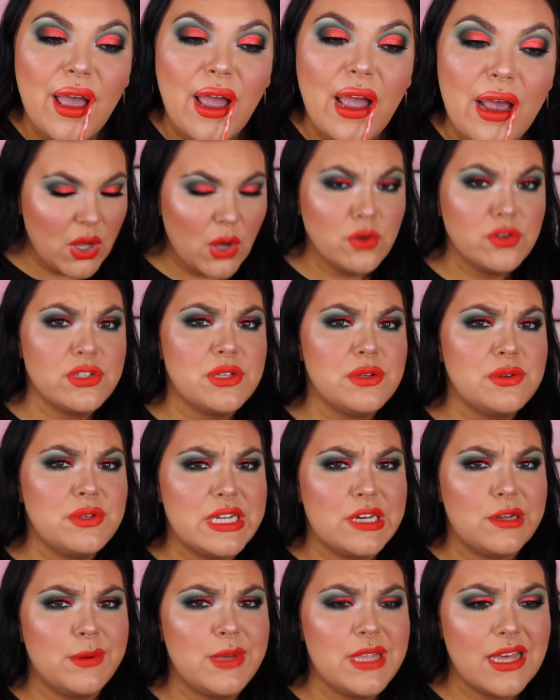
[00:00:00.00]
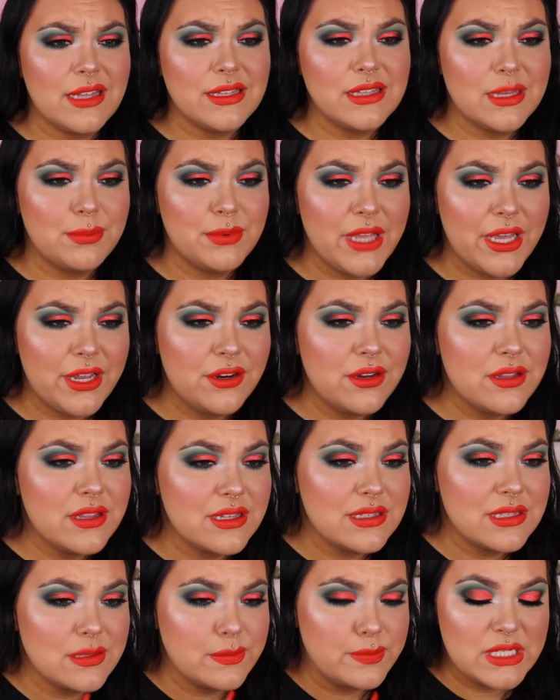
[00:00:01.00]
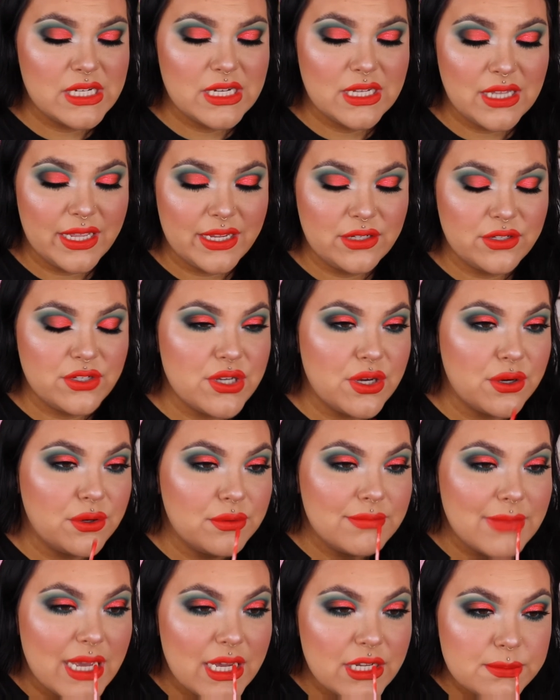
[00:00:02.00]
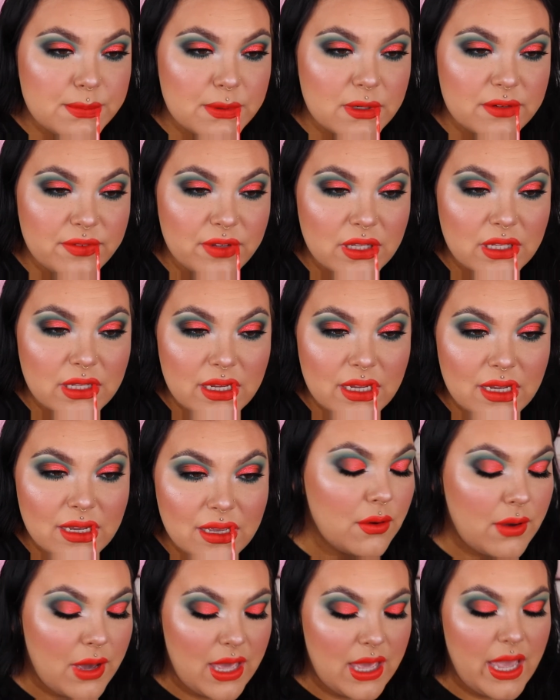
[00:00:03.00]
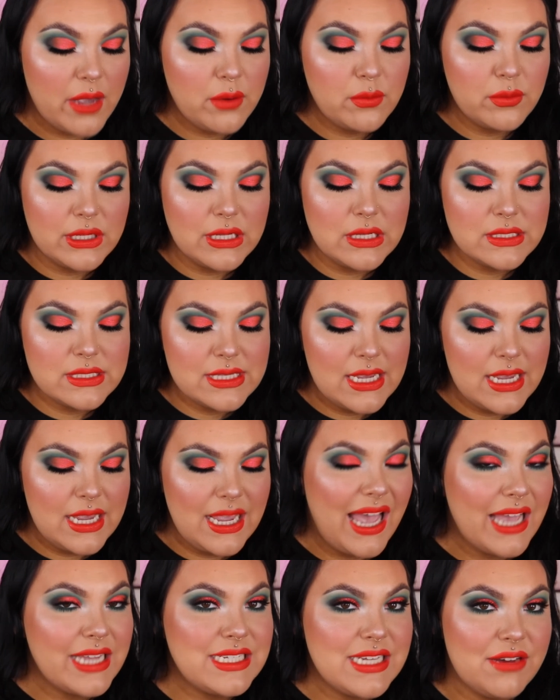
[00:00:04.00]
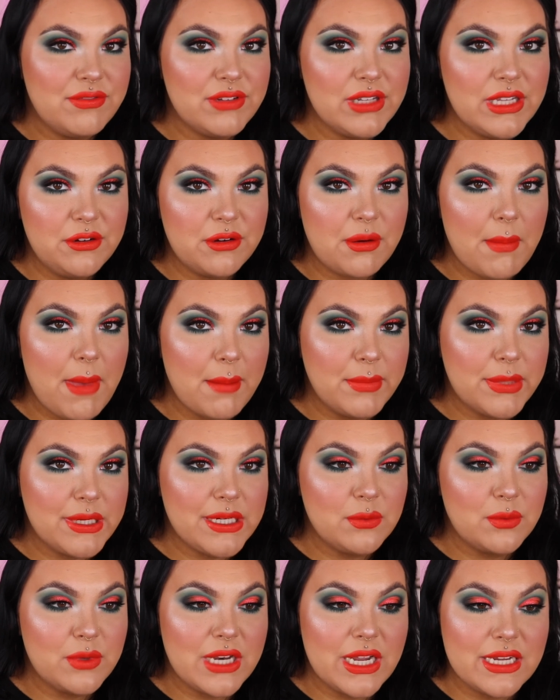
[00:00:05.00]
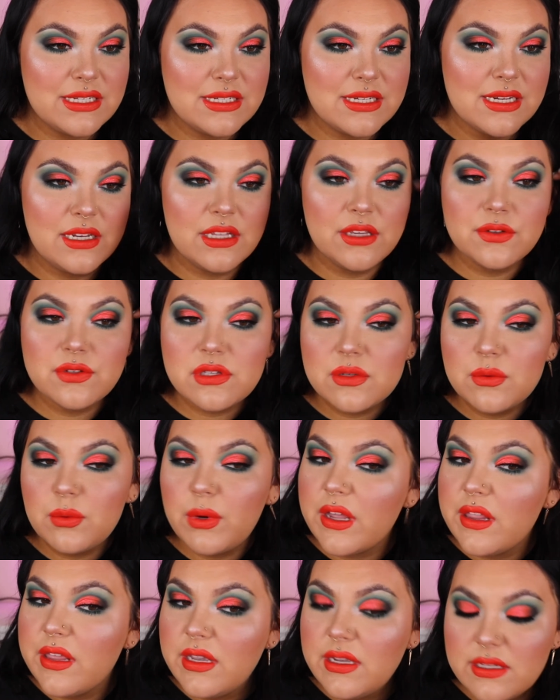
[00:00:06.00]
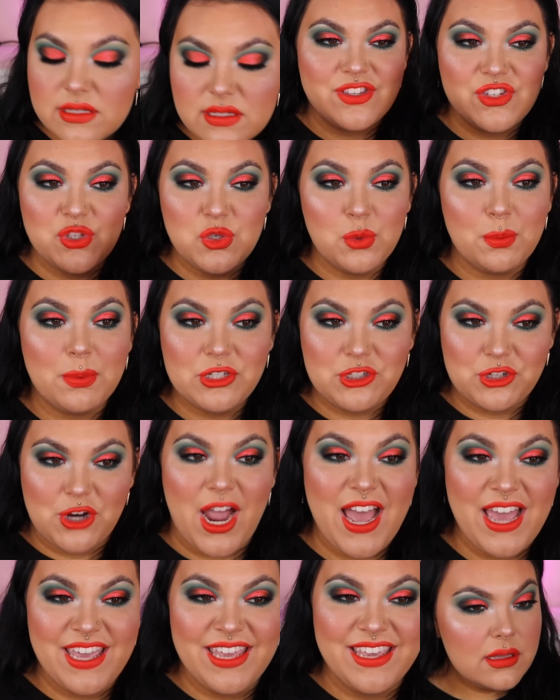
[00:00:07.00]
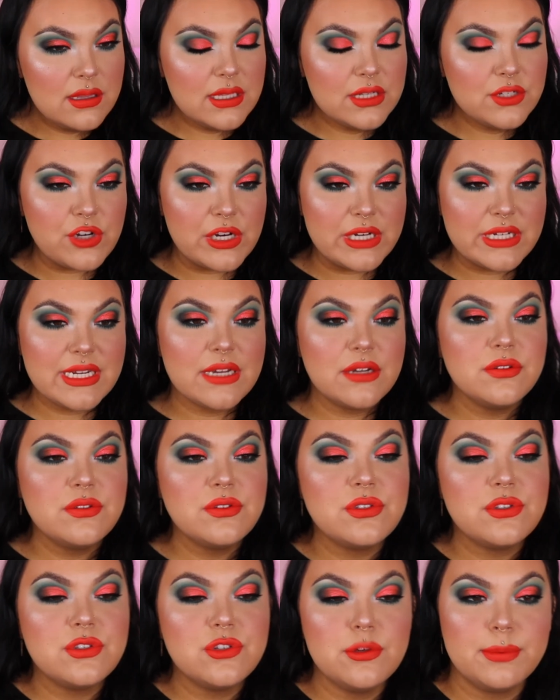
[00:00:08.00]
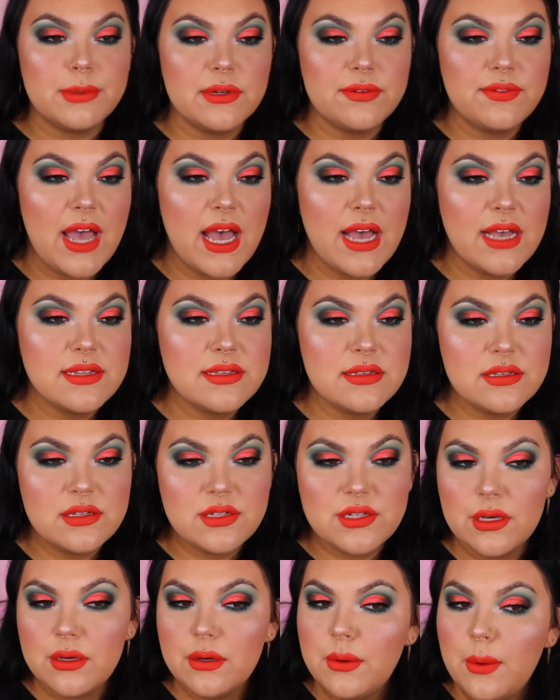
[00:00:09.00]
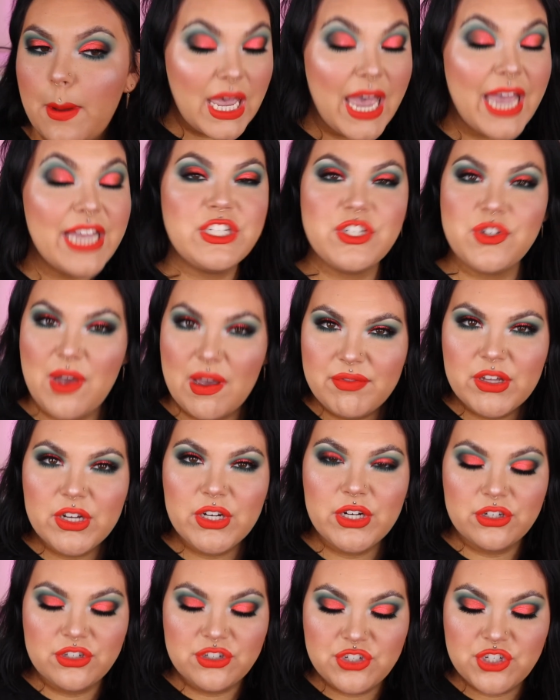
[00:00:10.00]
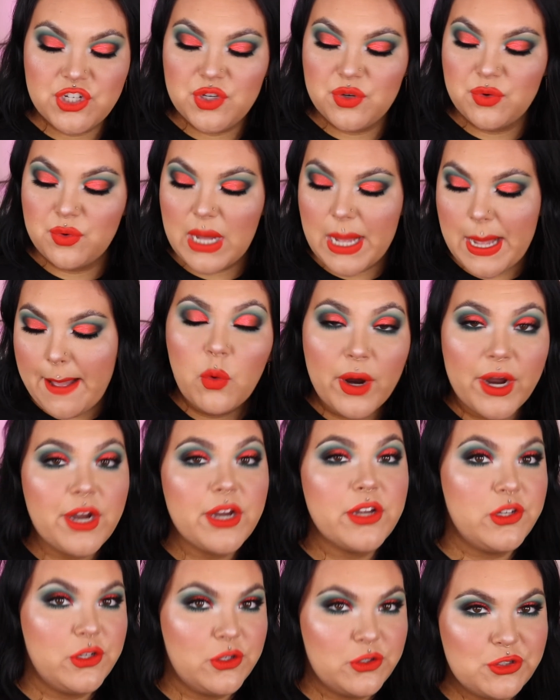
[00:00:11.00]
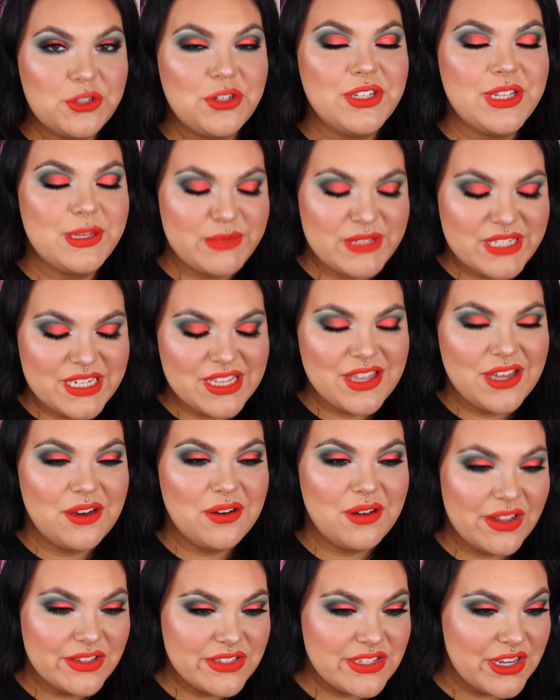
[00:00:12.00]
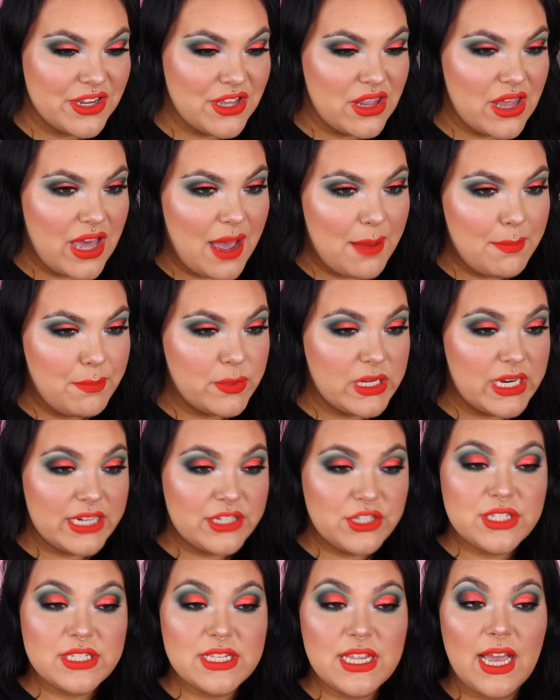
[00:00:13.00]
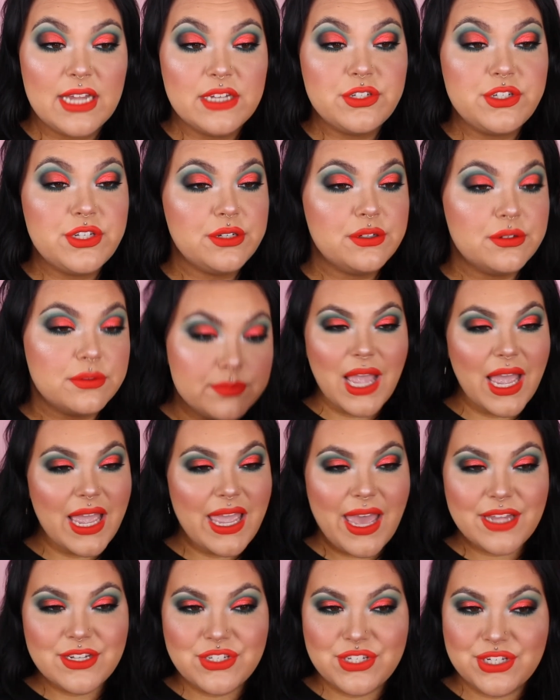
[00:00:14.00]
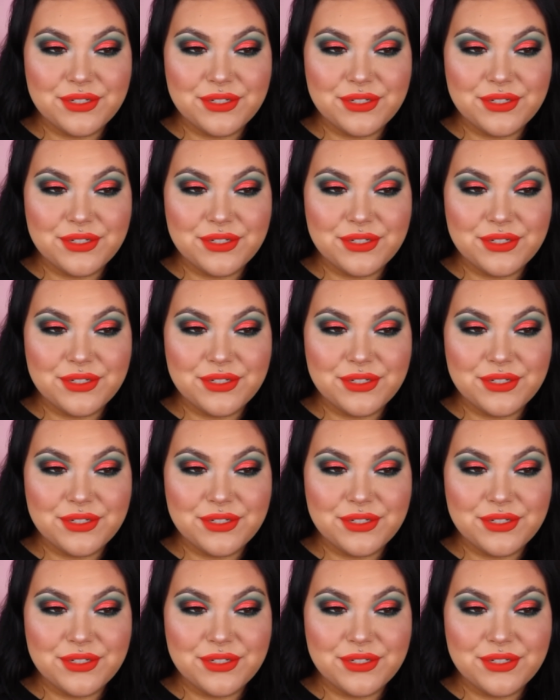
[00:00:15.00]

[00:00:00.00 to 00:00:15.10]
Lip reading: Also, tell me that lip liner and this lipstick like don't match perfectly. Okay, I will say I definitely remember when I did used to wear these super dry. They dry down super fast too. I do have the urge to wear a neutral lipstick though, I'll tell you that. But I just had to. I had to.